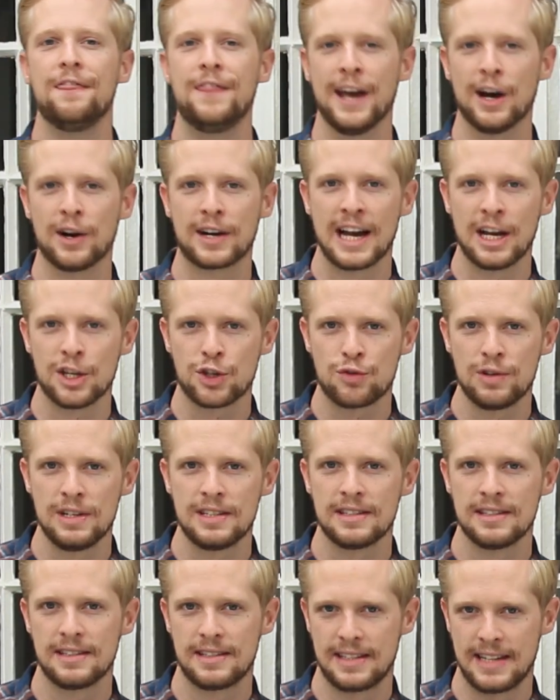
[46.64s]
There are
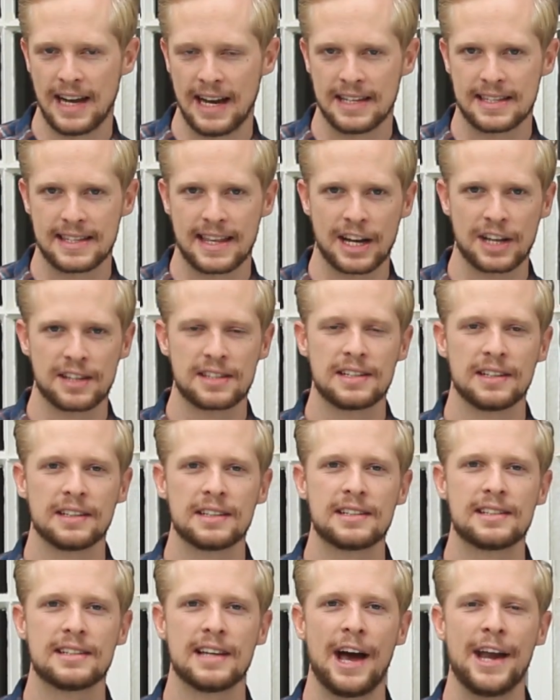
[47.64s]
countries and states that are still
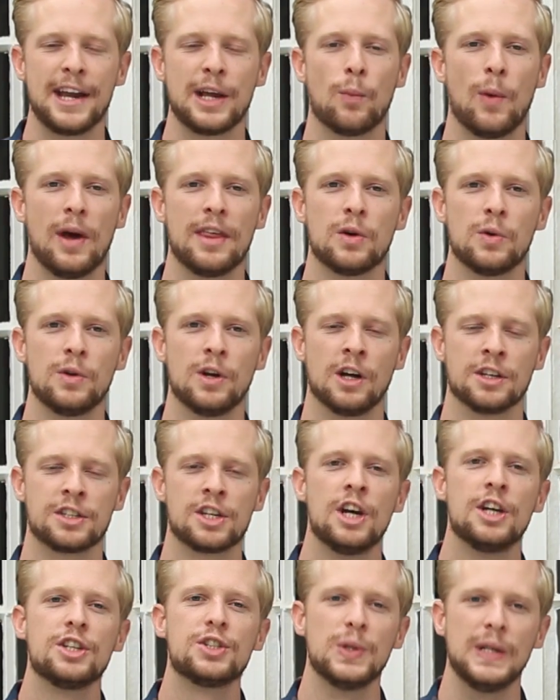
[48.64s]
deciding whether or not
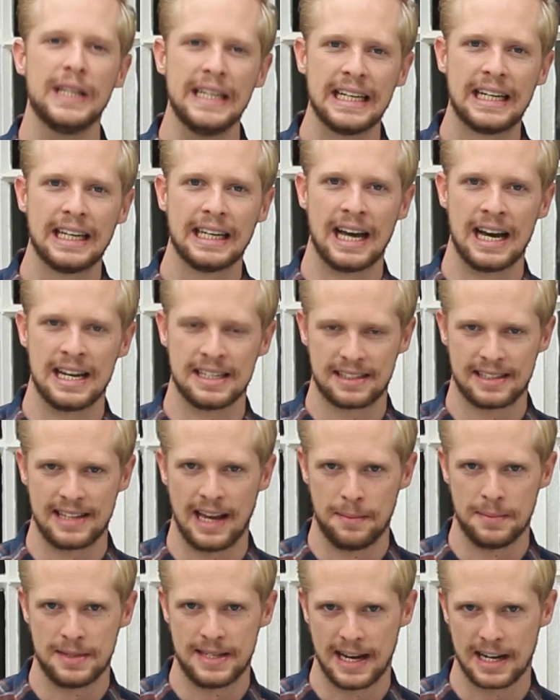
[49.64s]
to legalize
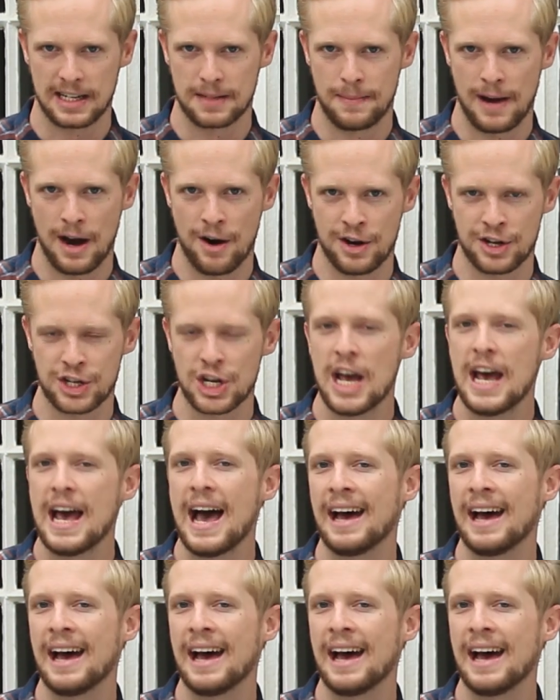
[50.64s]
same-sex marriage,